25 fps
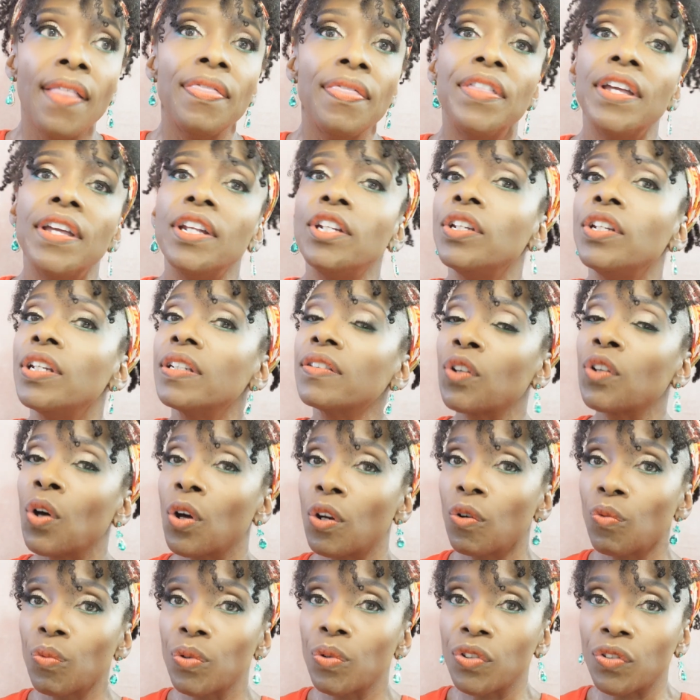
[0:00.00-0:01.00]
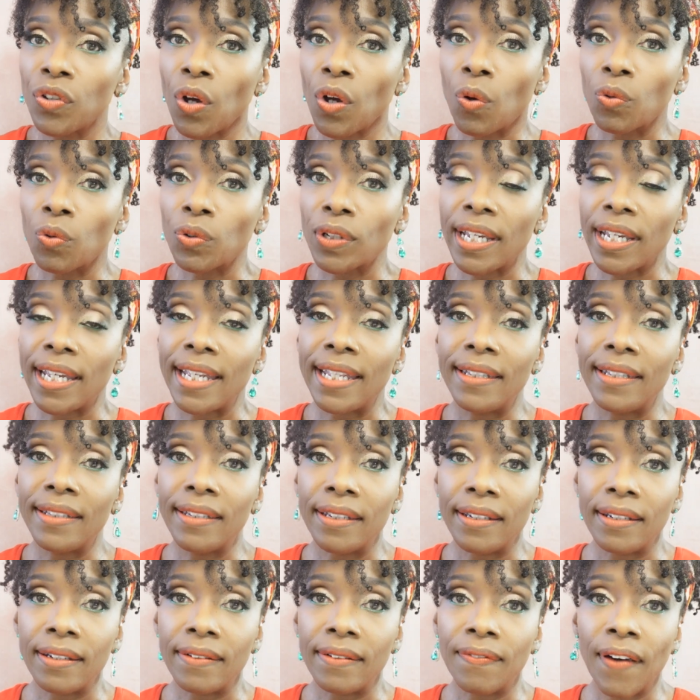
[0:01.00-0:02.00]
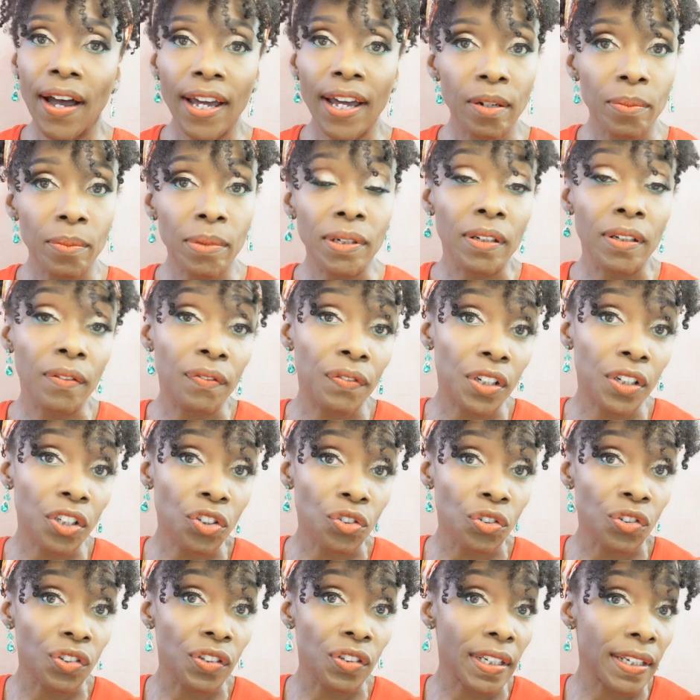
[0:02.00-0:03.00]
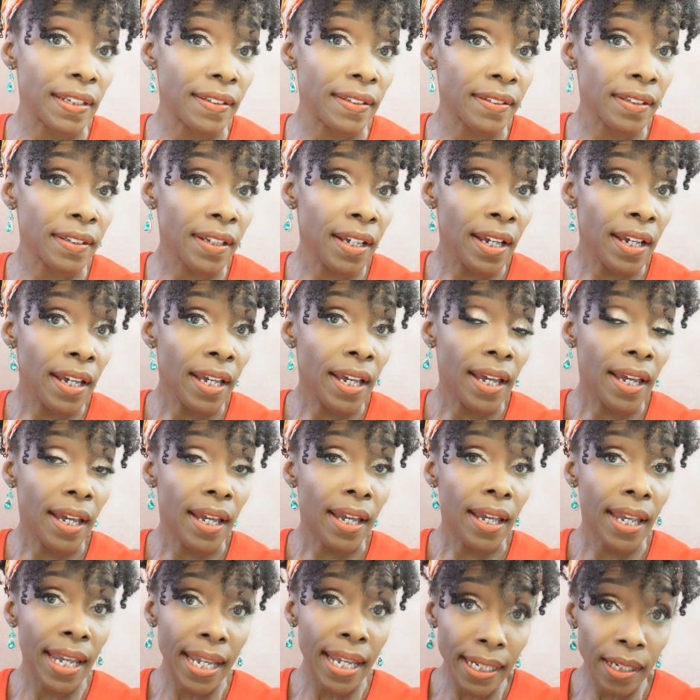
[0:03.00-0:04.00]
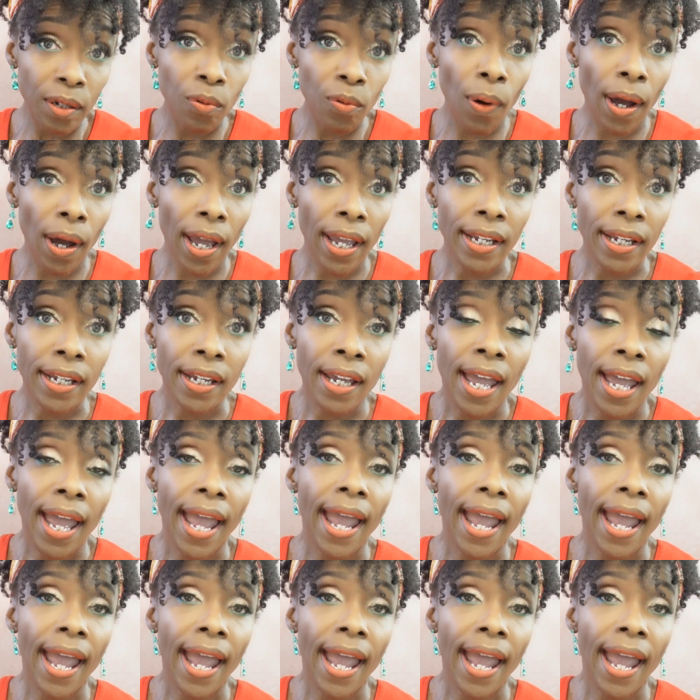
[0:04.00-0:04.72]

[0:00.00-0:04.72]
then it's going to result in the vitamin deficiencies anyway,